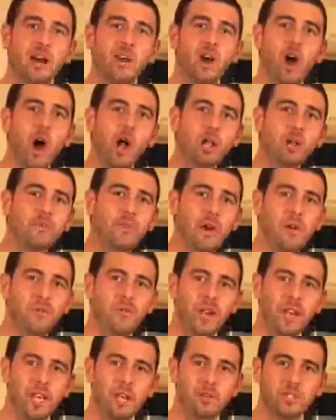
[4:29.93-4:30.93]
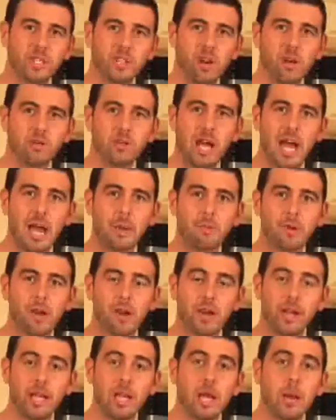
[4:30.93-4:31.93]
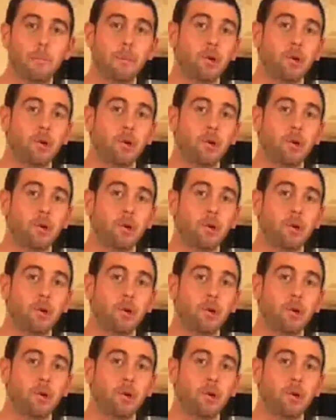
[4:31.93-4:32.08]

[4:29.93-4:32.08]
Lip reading: out all of our videos in our library.